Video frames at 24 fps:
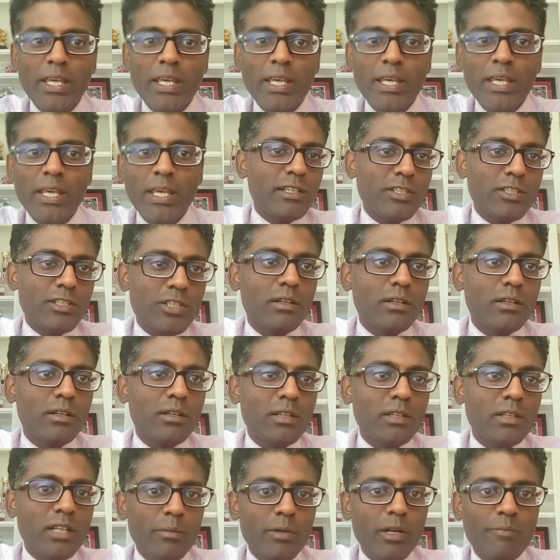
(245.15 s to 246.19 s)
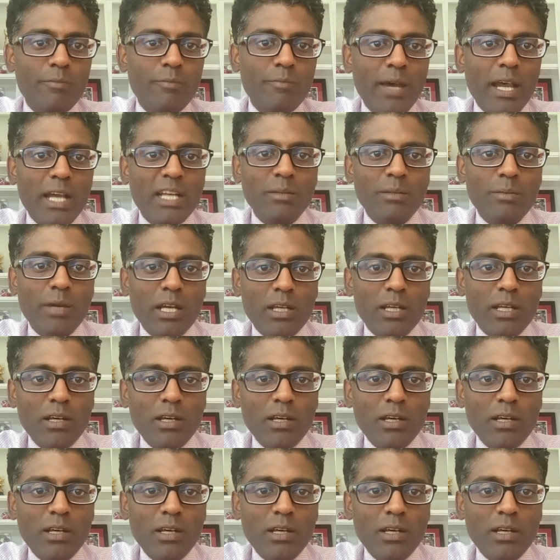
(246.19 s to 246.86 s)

And I think Chicago coming off back-to-back